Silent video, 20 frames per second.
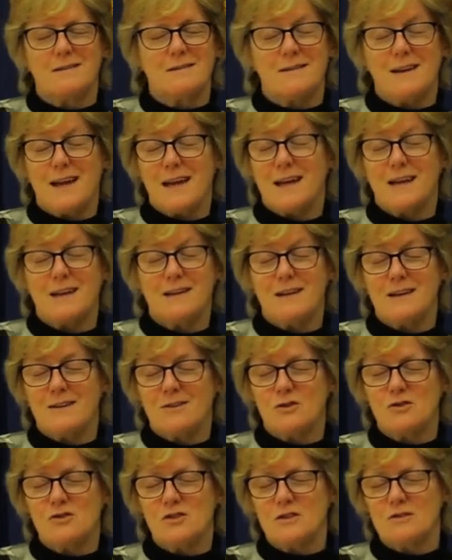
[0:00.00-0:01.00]
take a
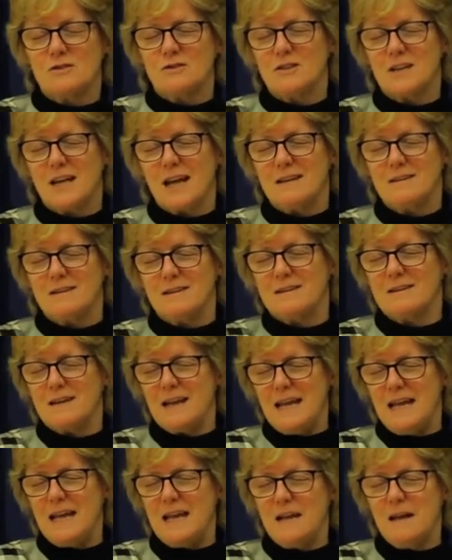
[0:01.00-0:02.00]
year or two to get it
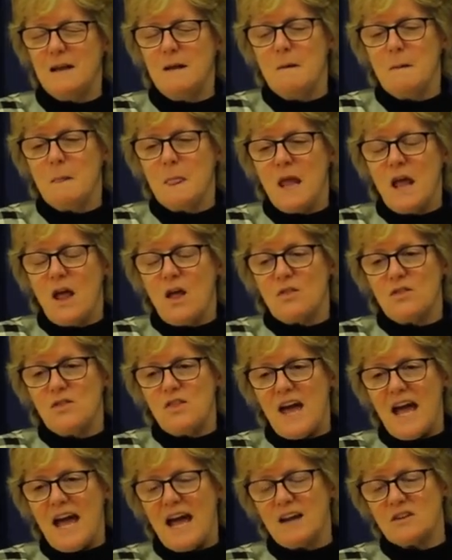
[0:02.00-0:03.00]
in,
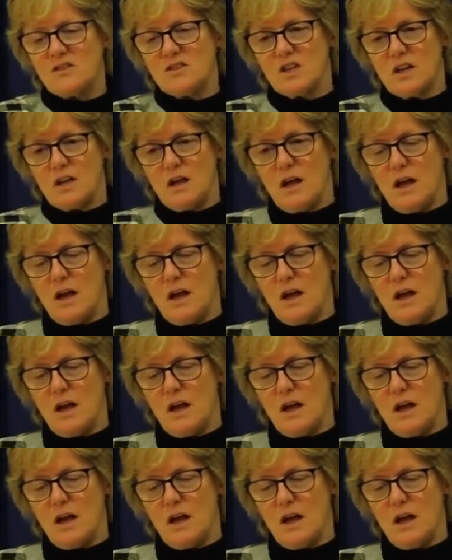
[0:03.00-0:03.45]
that